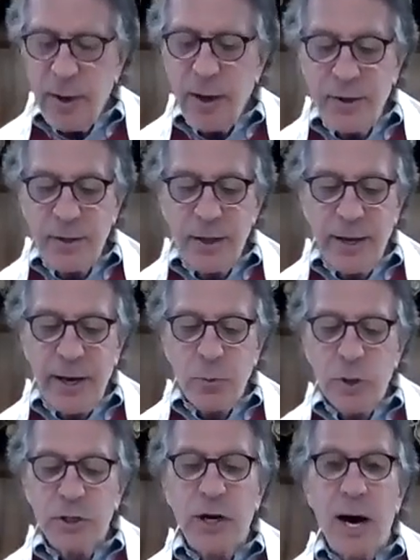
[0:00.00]
in the land
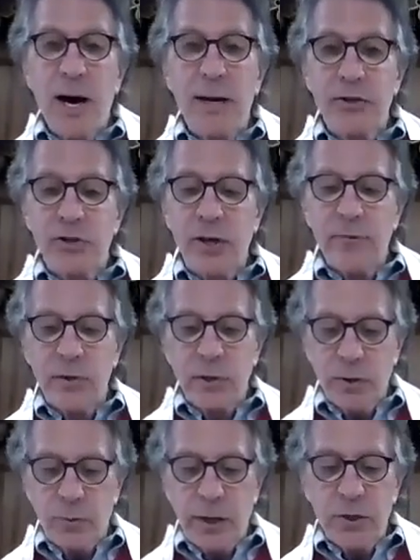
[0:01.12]
which God has given
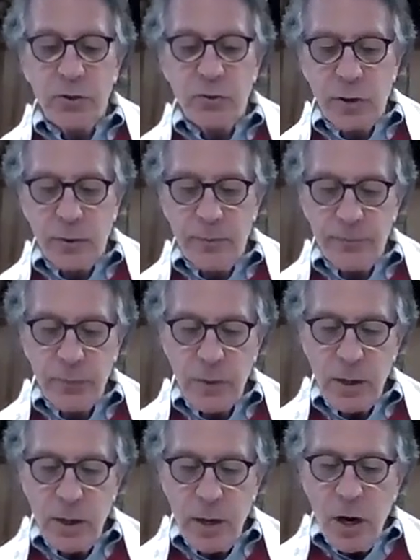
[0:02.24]
you, Israel,
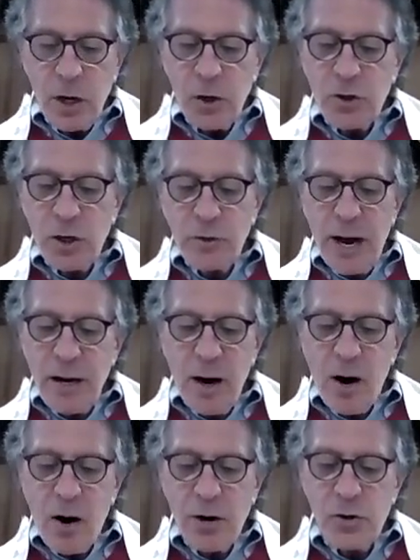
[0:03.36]
you shall not
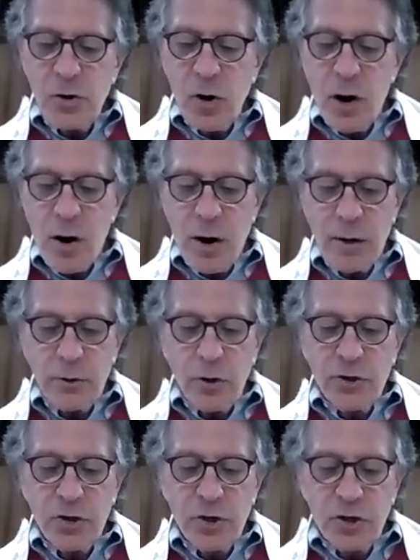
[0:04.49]
harden your heart, nor
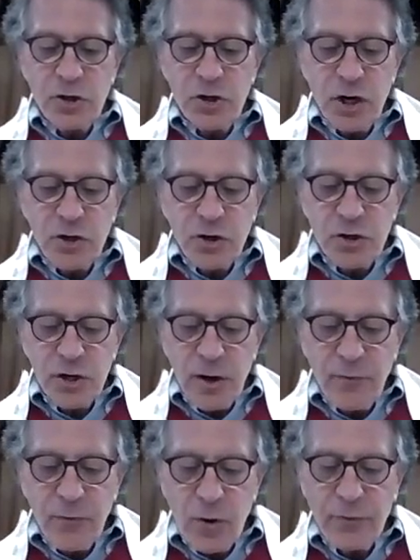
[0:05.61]
should you shut
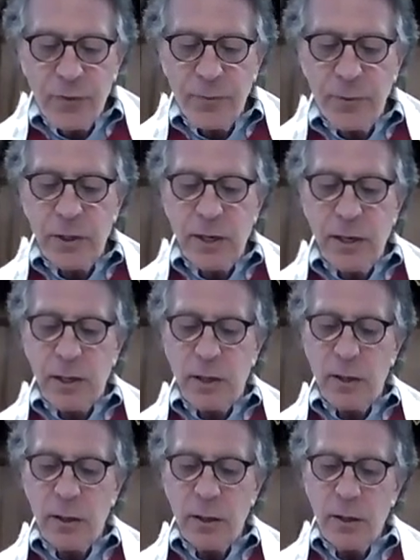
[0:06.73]
yourself off from the needy,
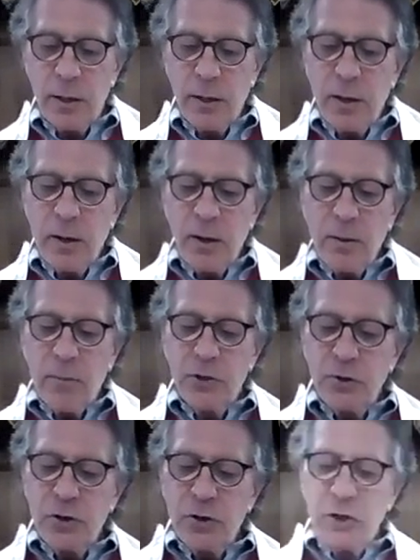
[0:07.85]
but you
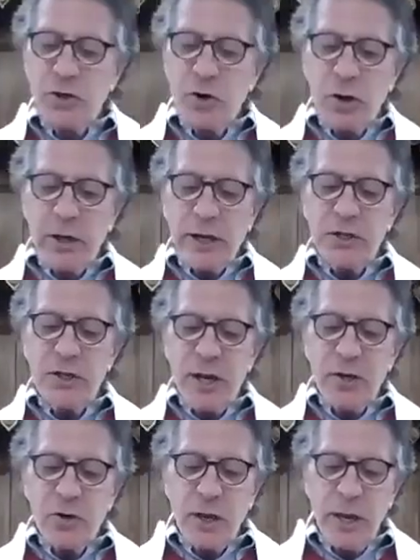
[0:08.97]
shall surely extend
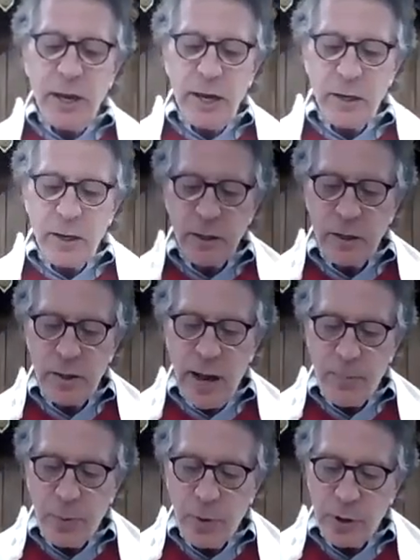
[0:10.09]
your hand unto
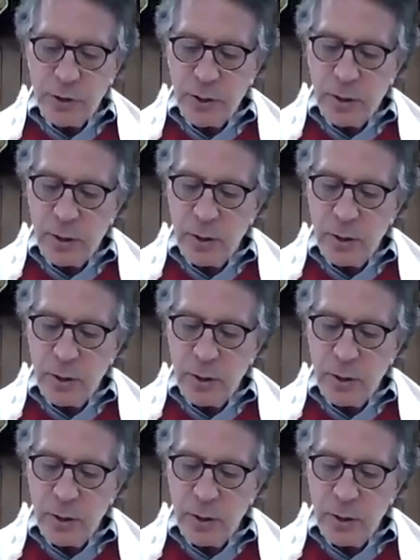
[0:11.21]
that person